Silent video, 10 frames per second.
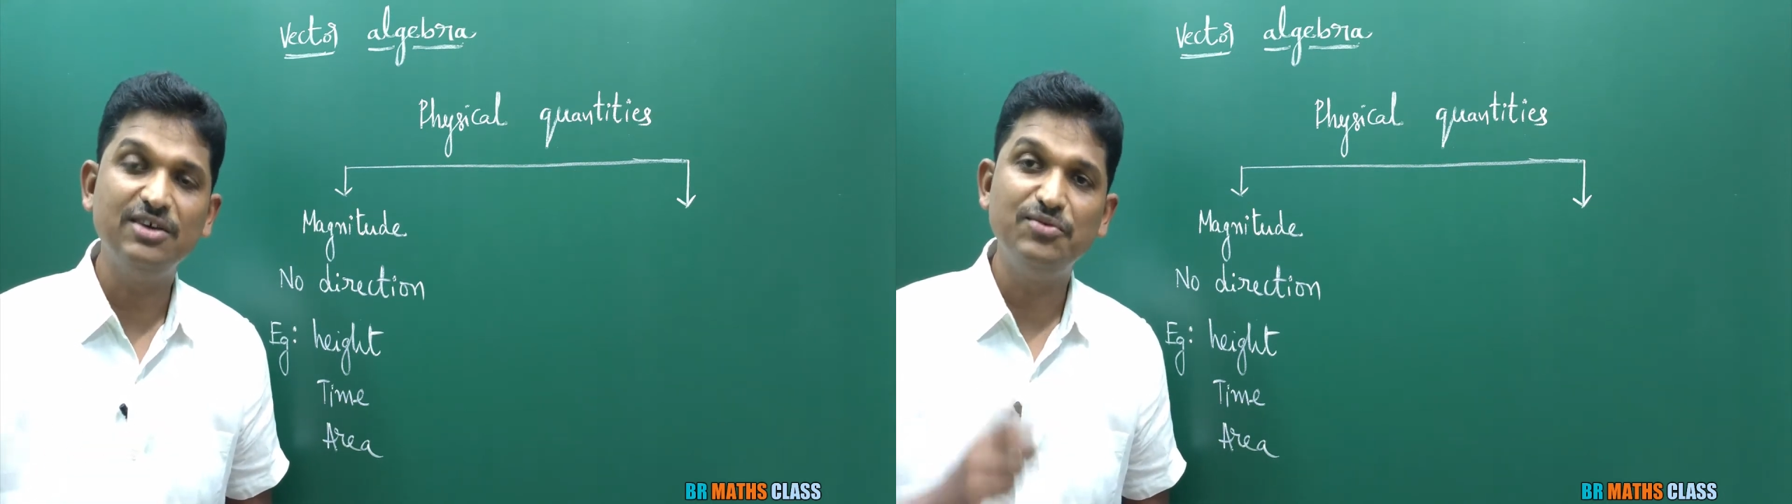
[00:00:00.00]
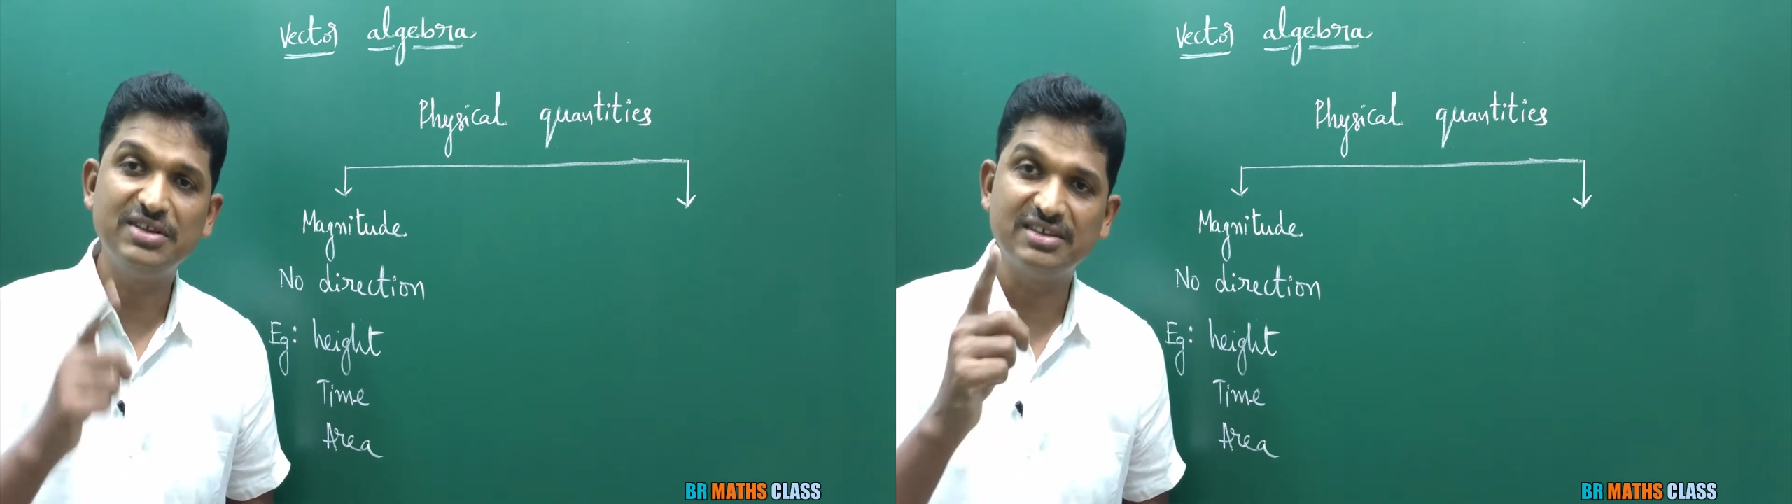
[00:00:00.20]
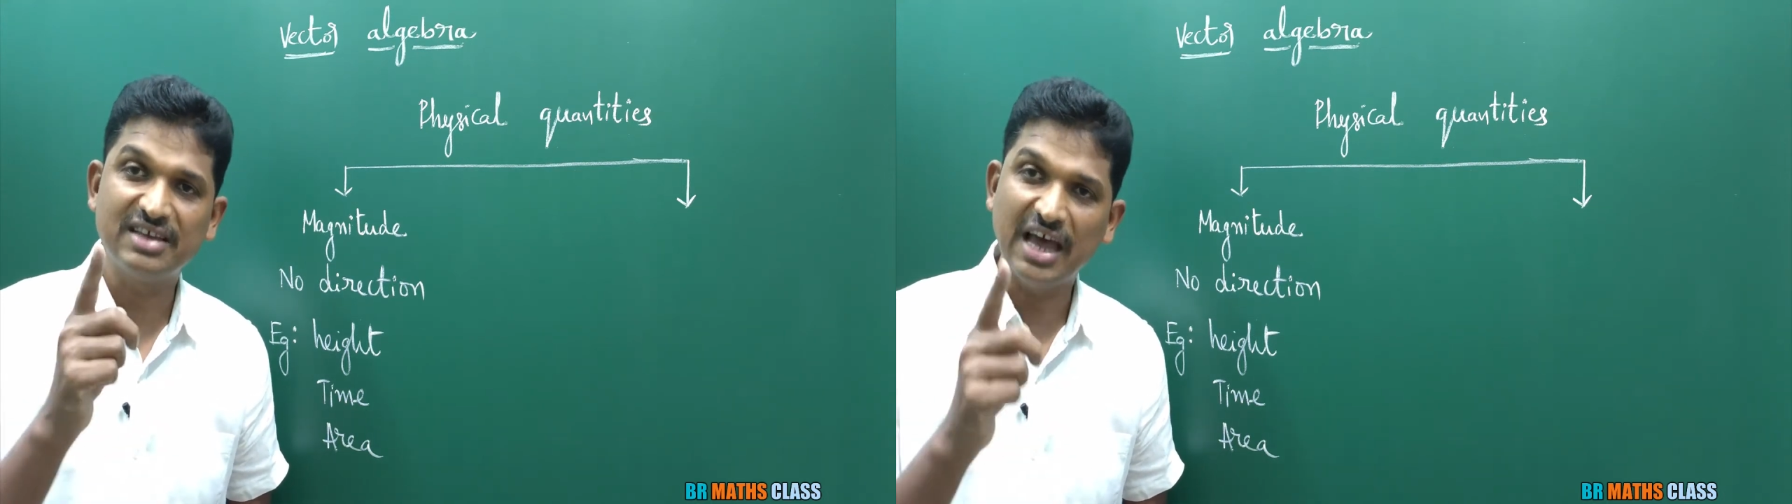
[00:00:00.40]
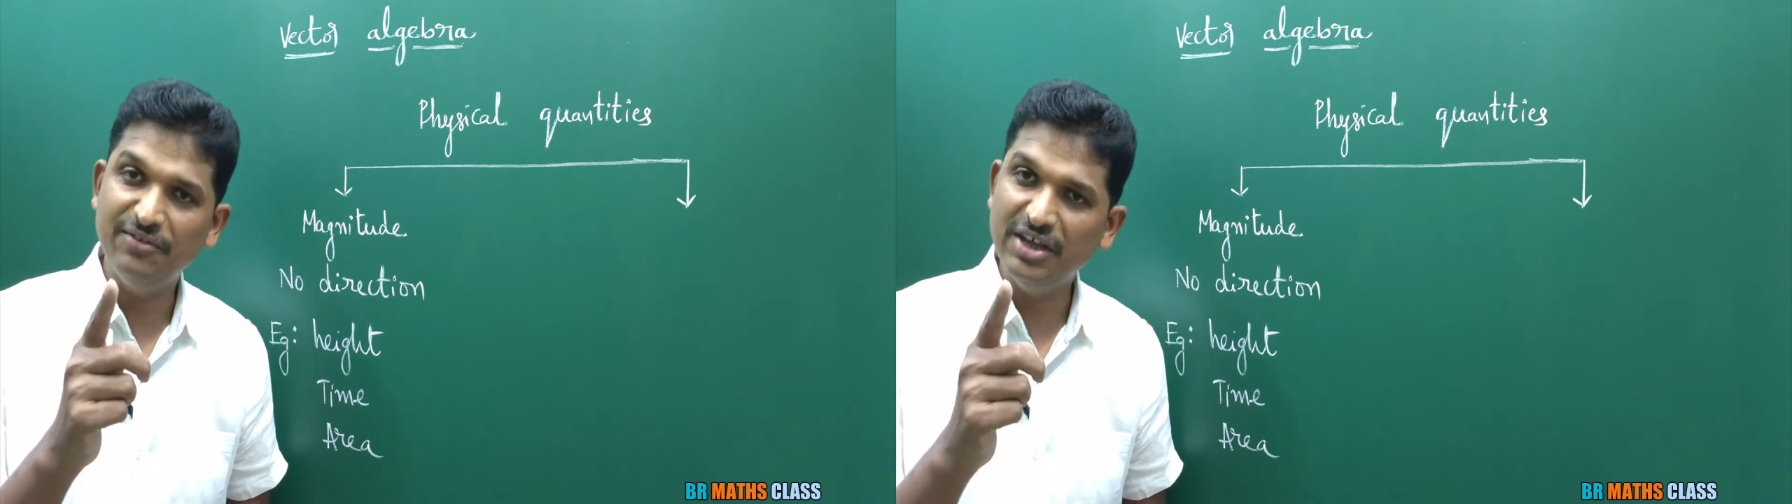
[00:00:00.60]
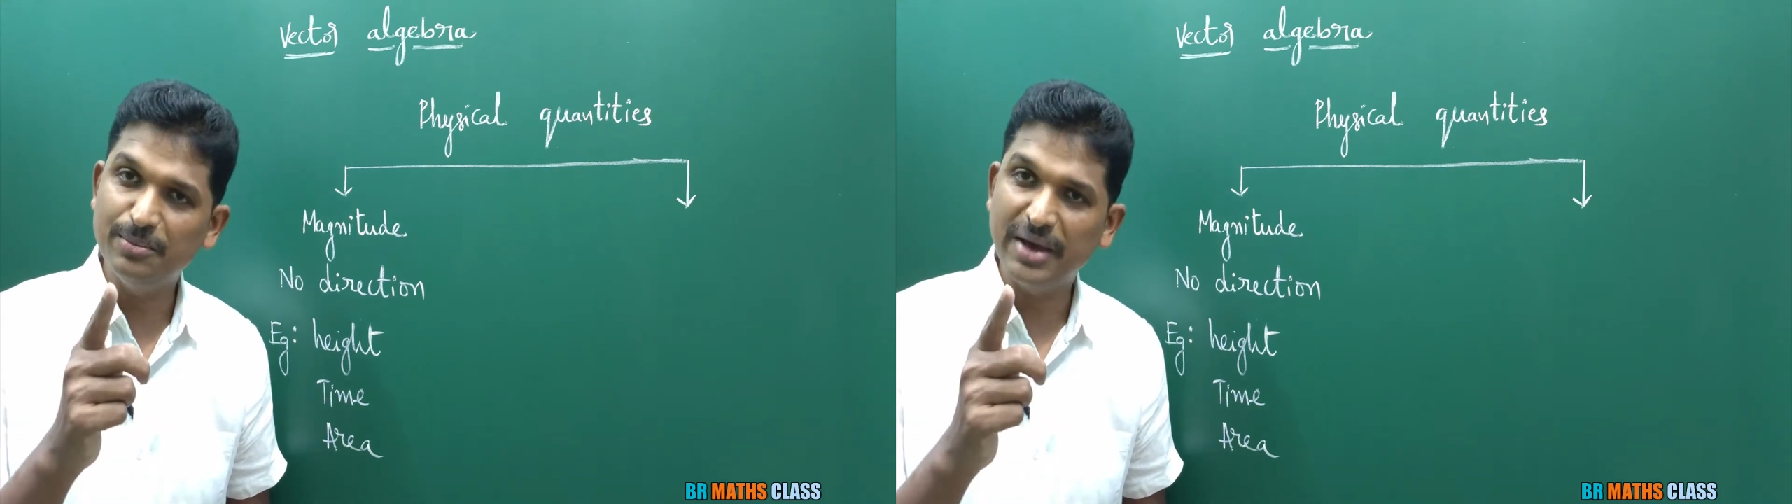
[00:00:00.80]
which is
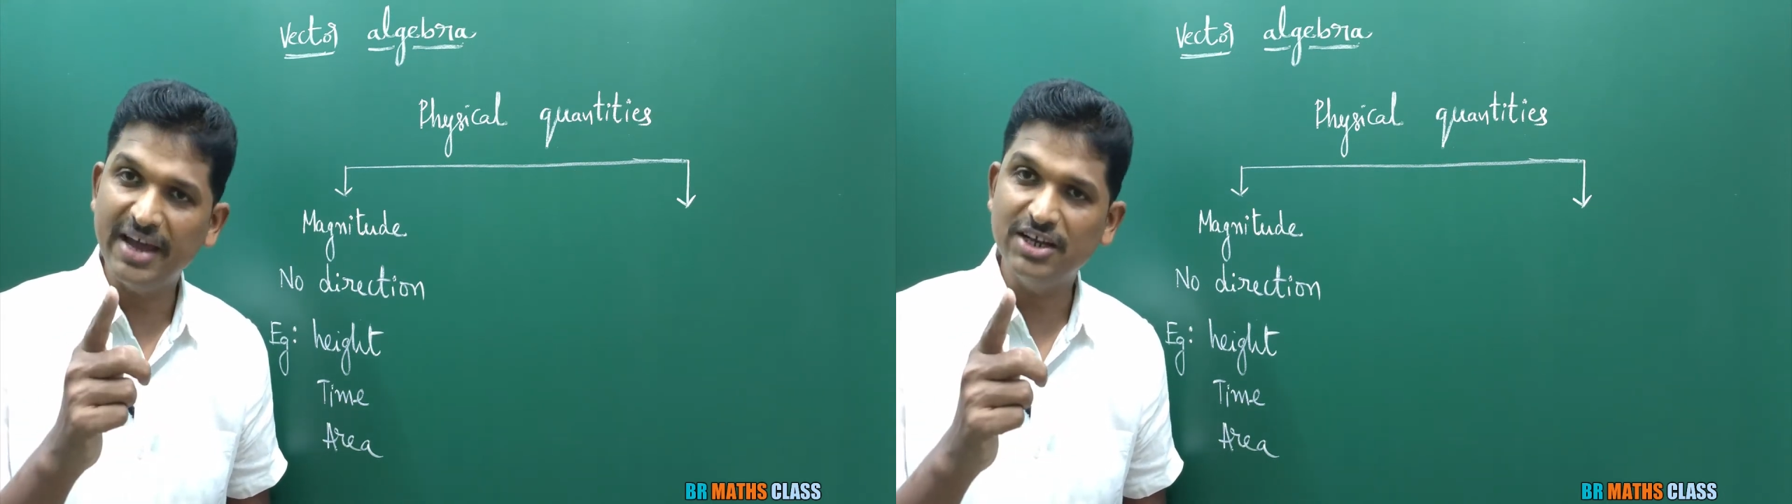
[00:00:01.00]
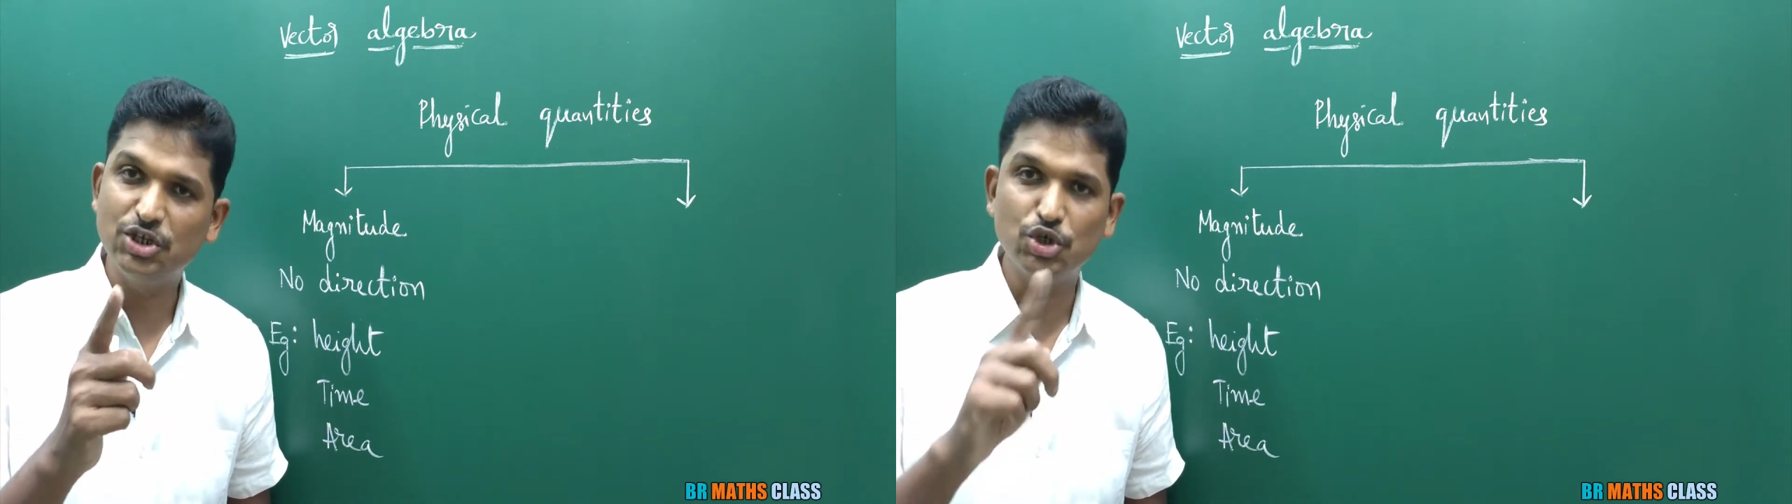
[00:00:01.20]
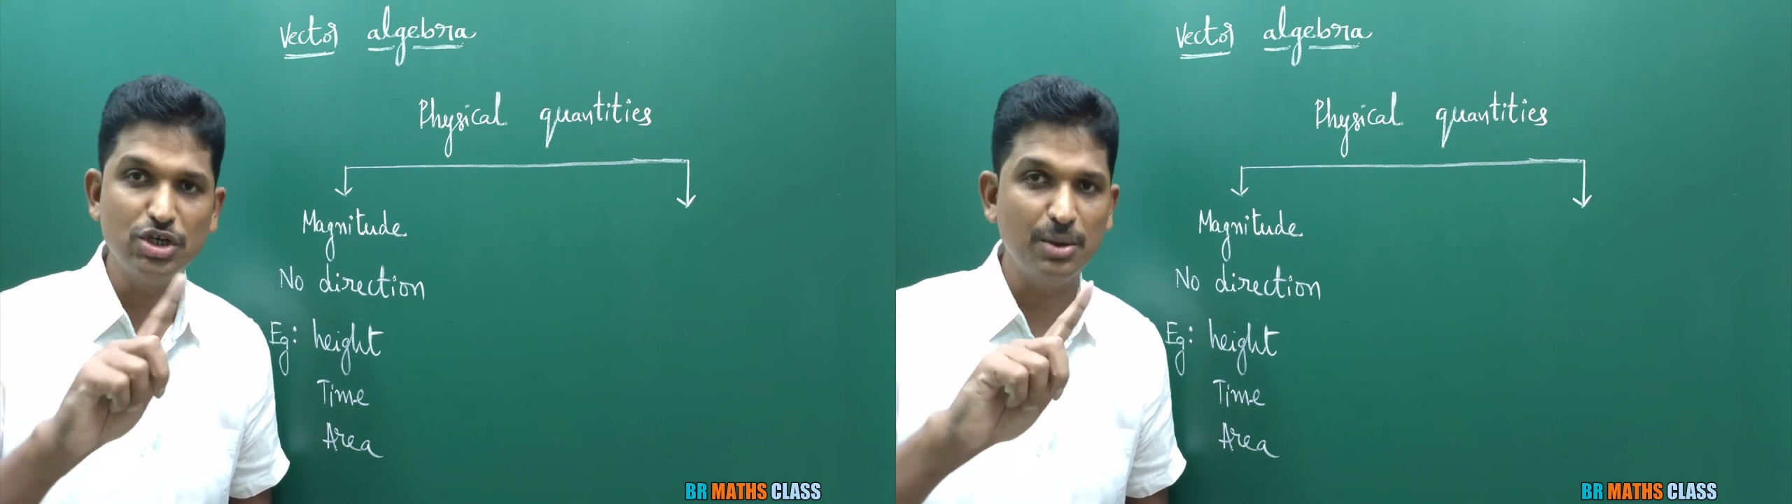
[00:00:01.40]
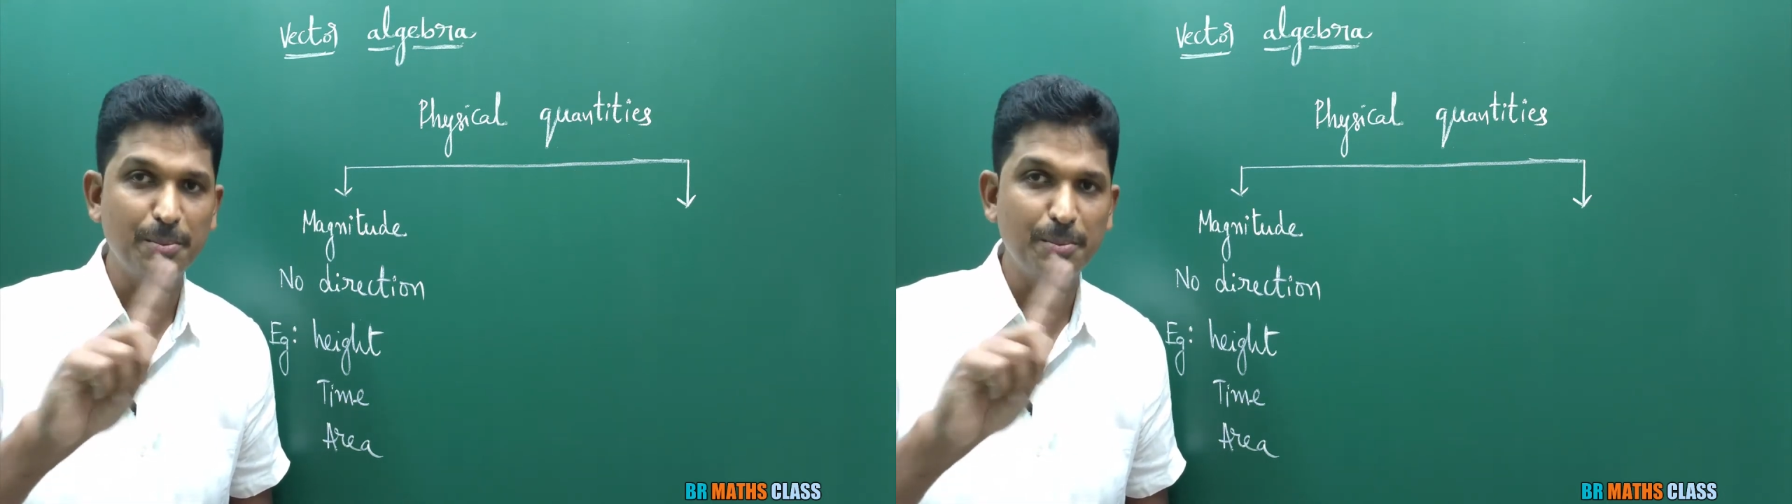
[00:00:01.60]
having magnitude